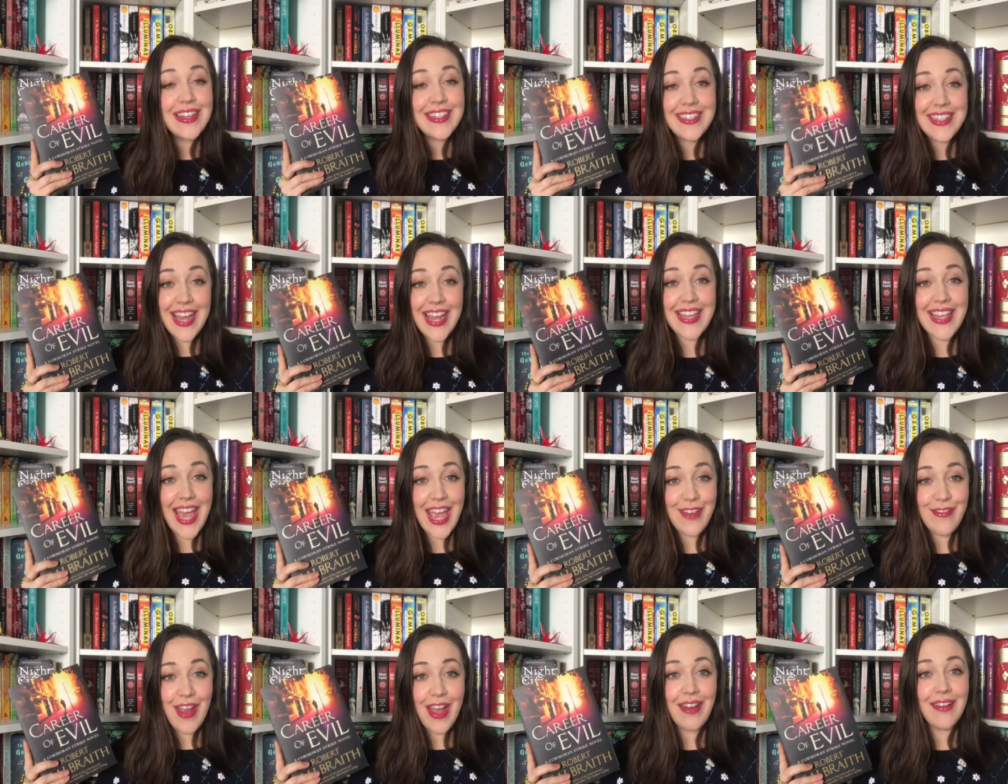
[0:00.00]

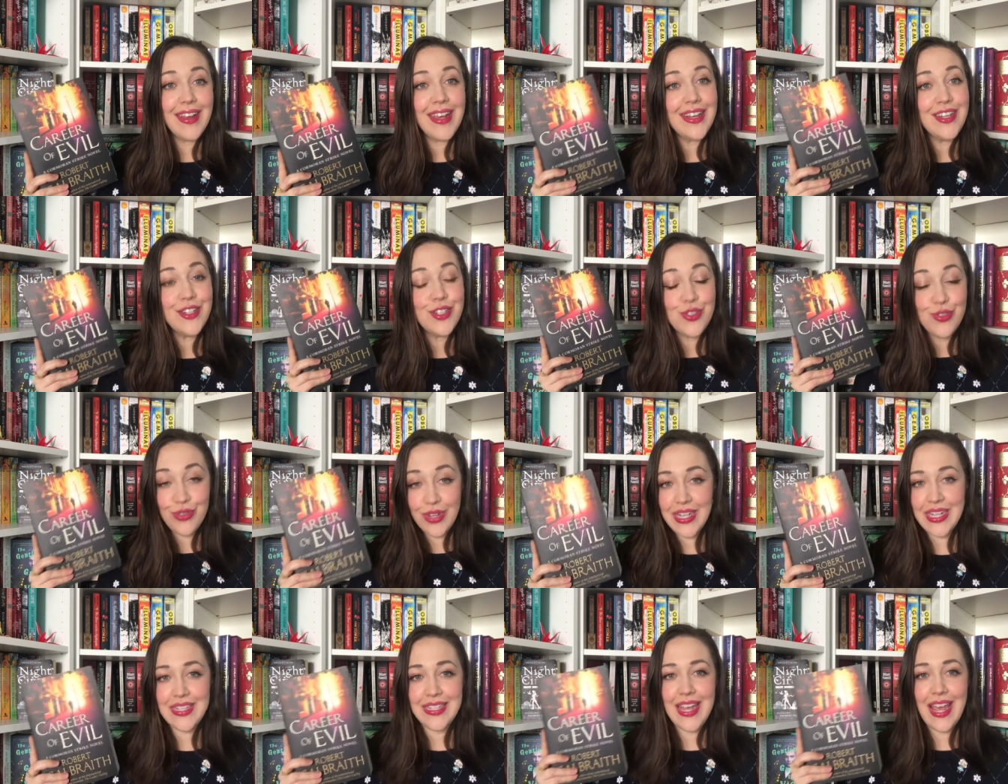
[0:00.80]
J.K. Rowling
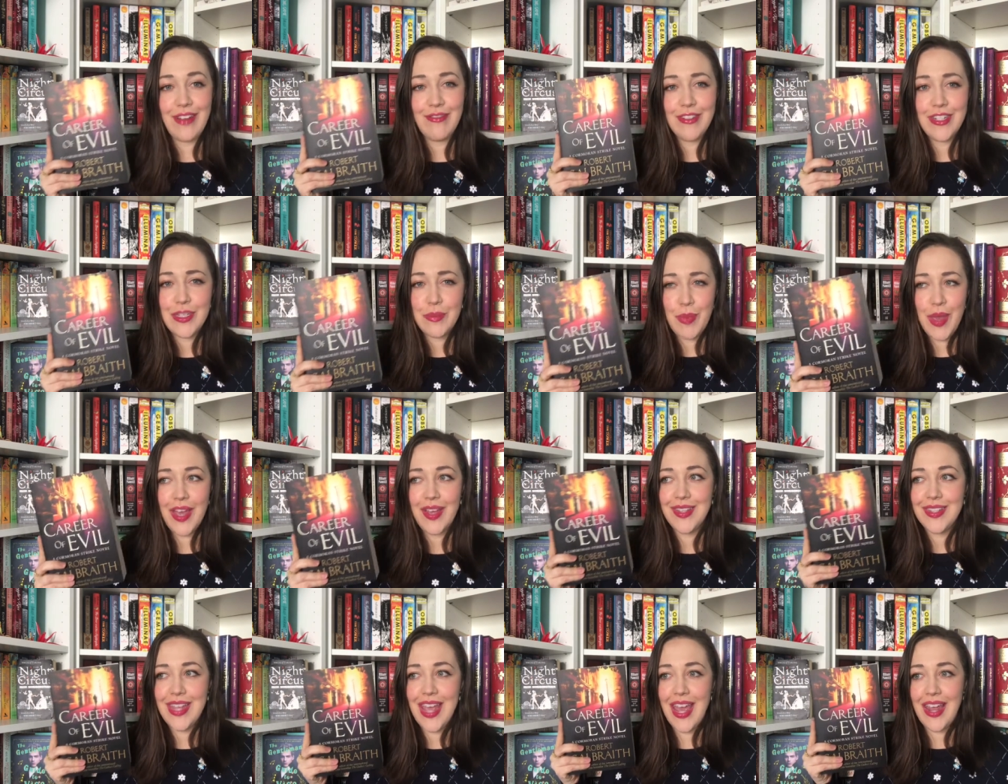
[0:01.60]
treats and
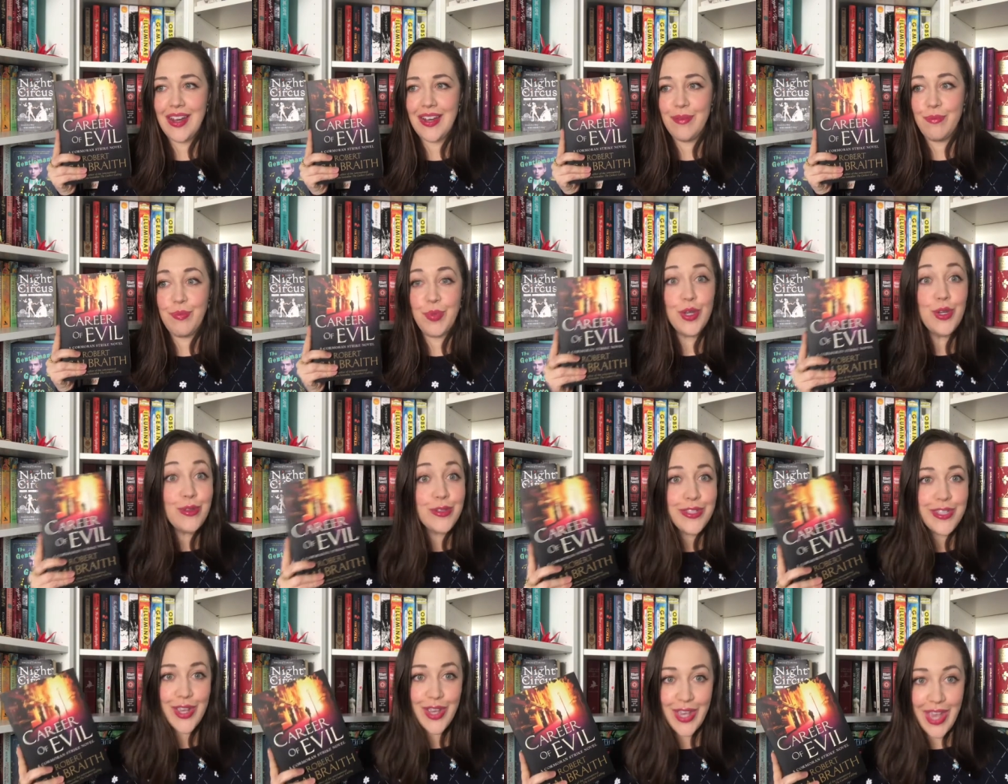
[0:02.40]
respects and
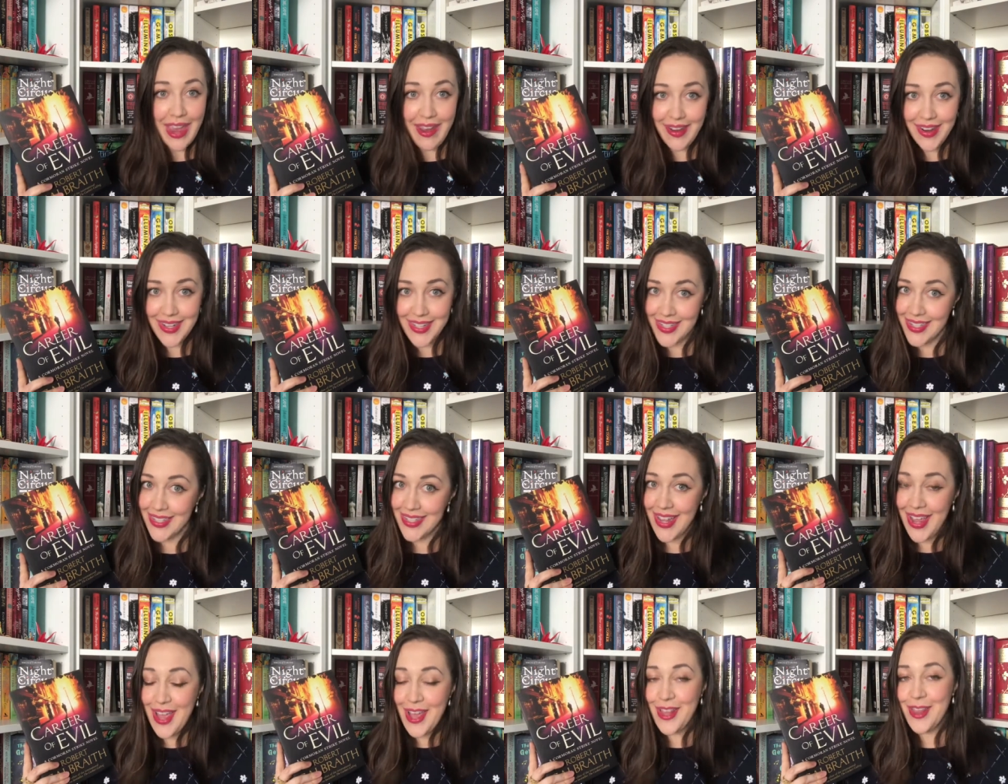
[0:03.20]
builds her characters
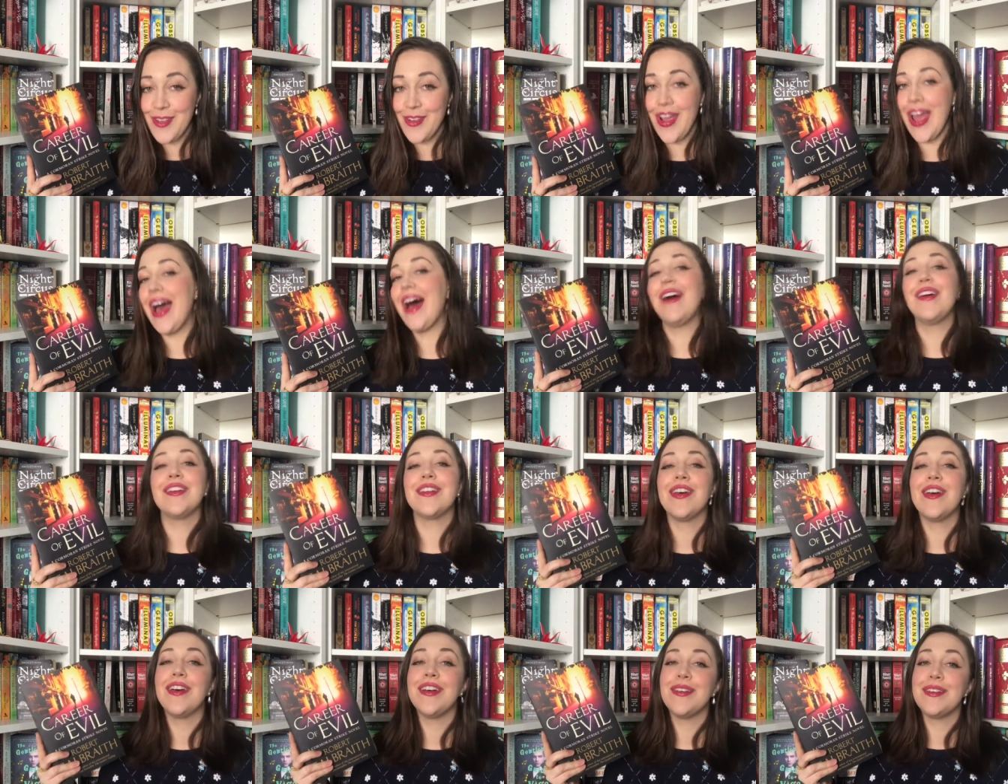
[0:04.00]
throughout
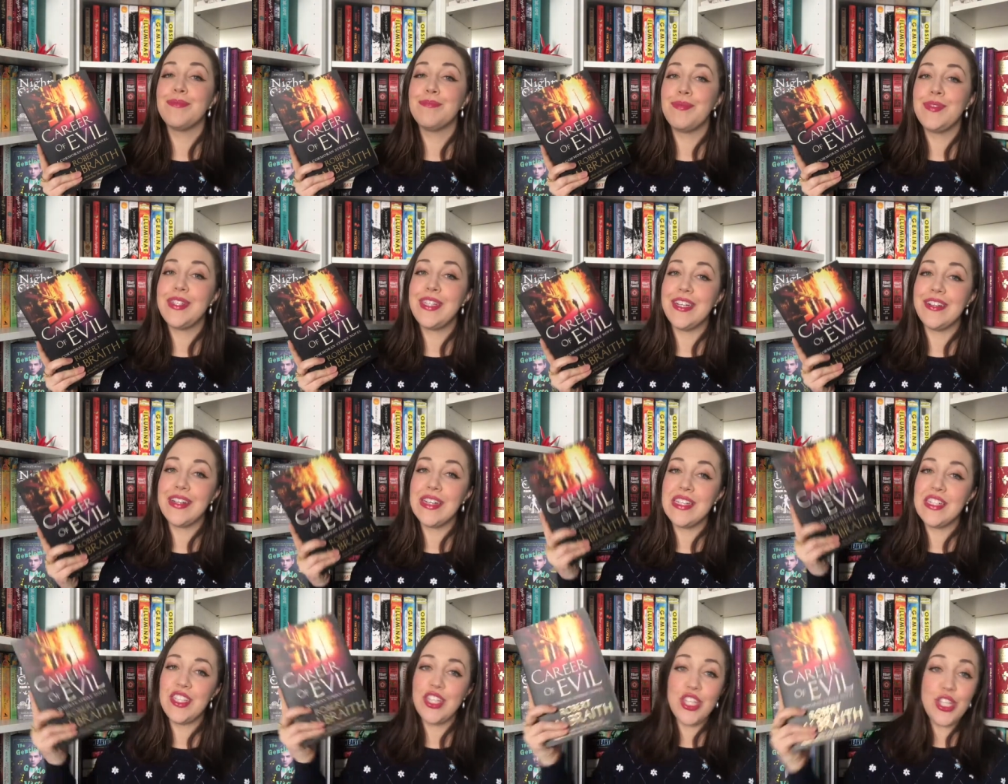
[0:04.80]
her
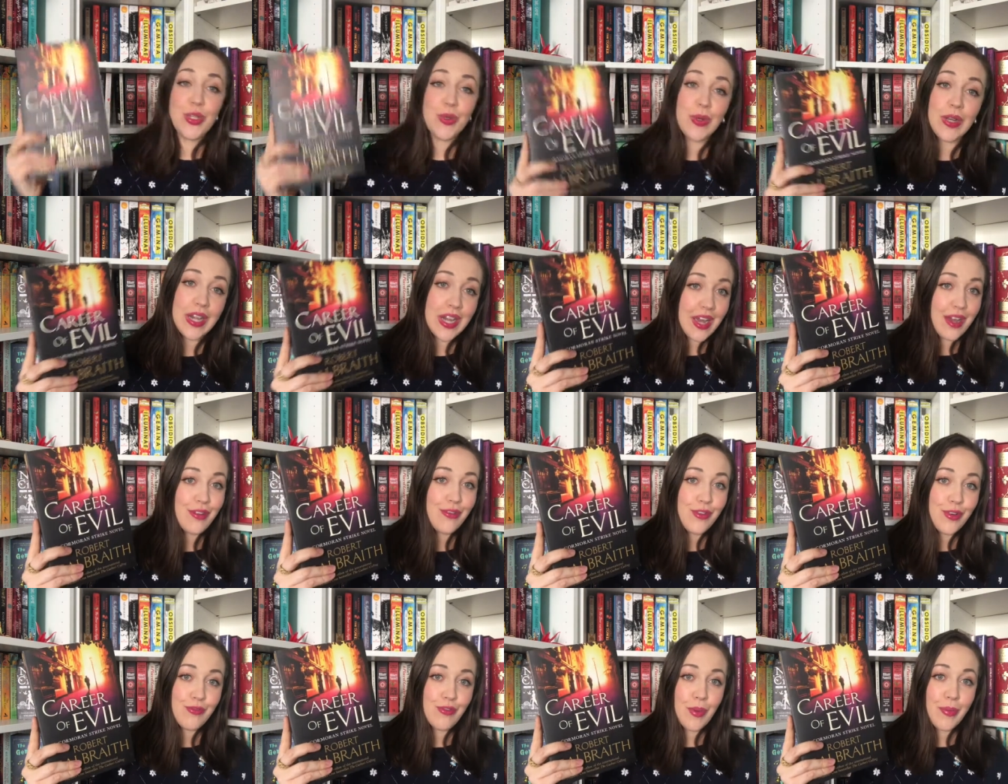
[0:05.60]
series, you'd
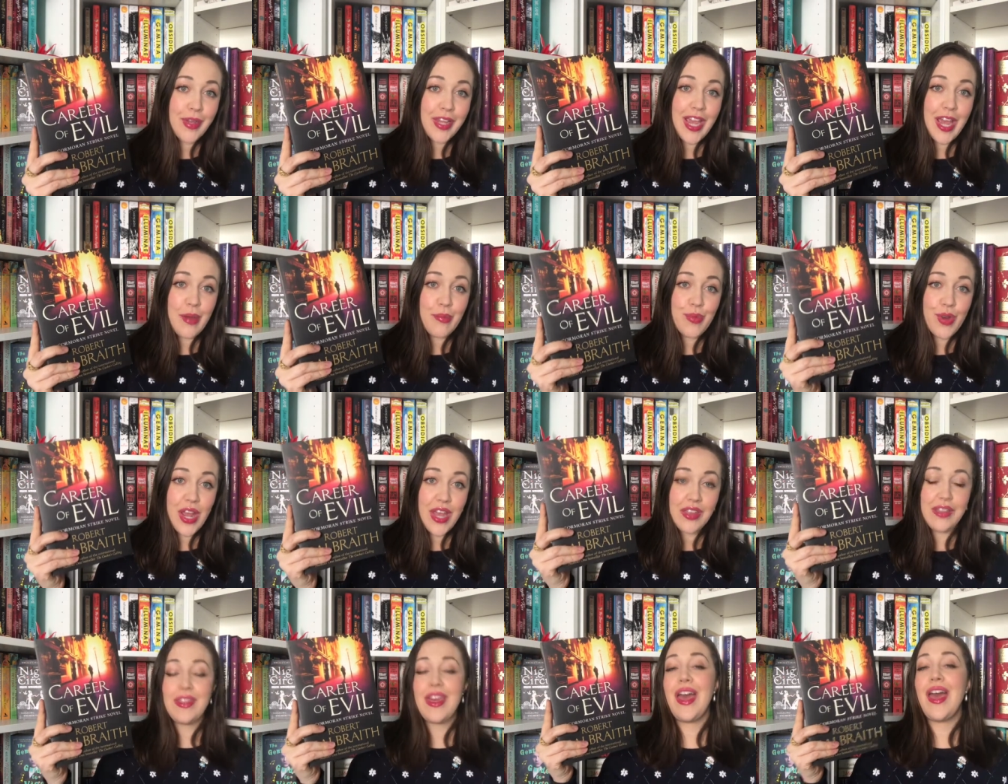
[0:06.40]
love Robert
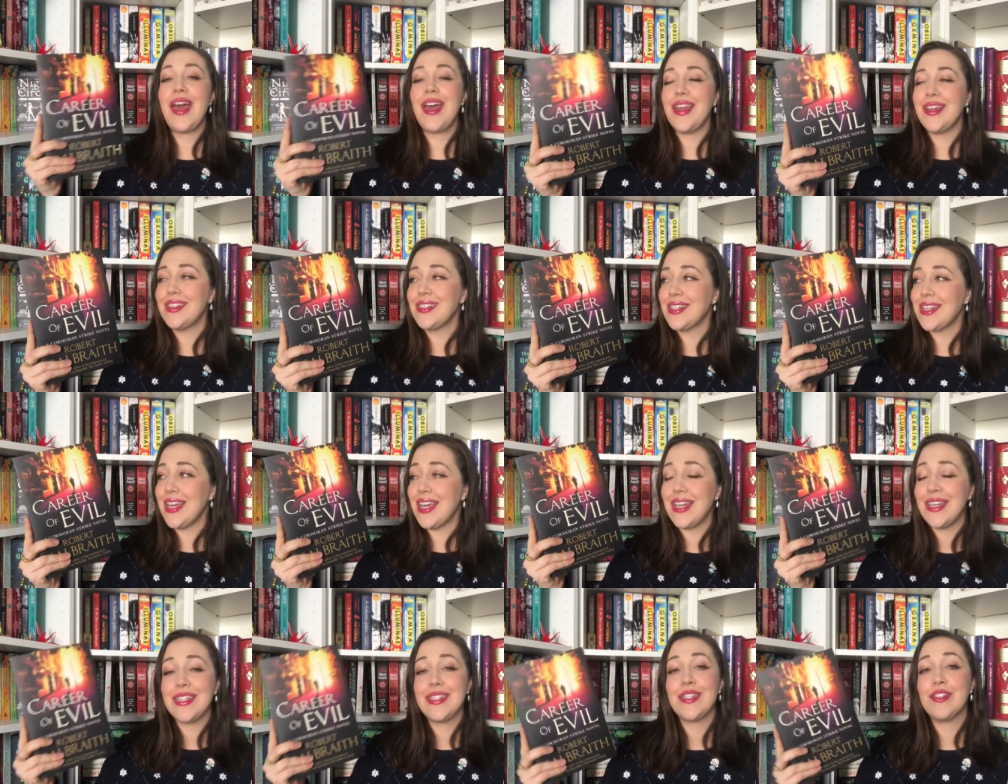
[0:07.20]
Galbraith, and
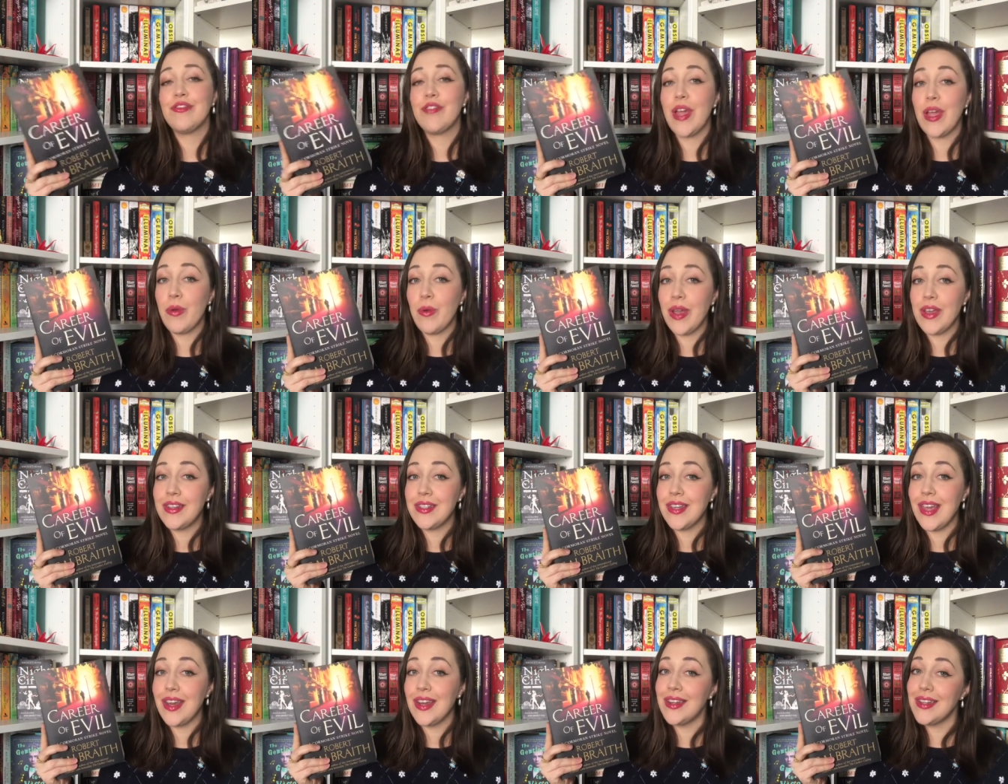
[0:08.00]
it is a great way to
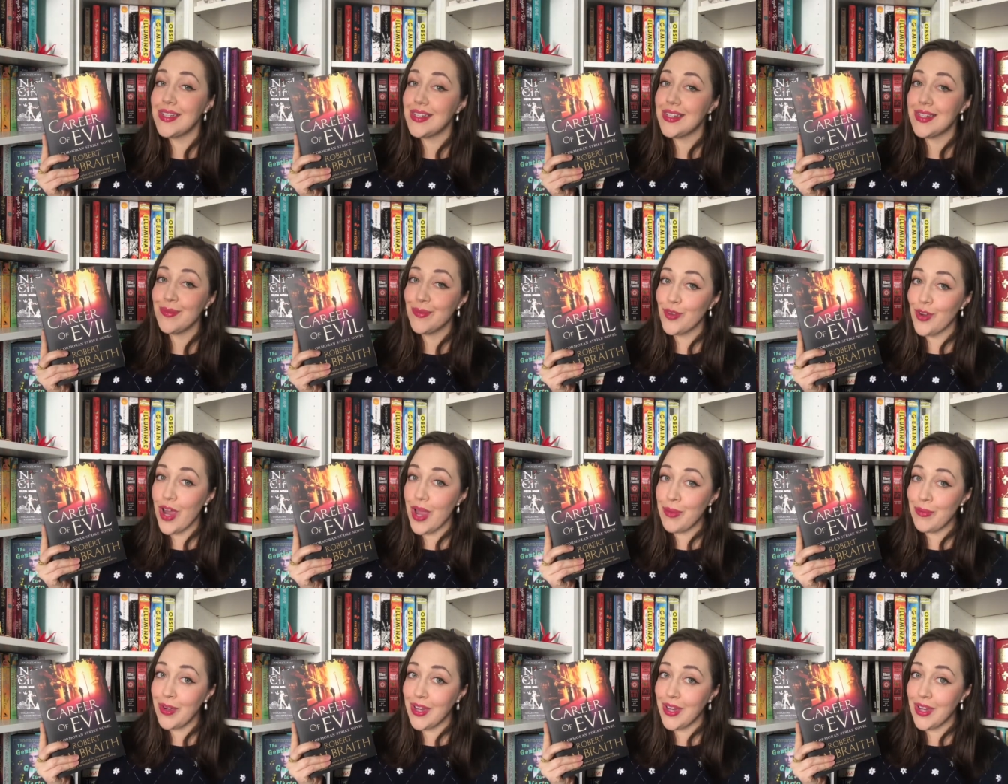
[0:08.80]
get into some crime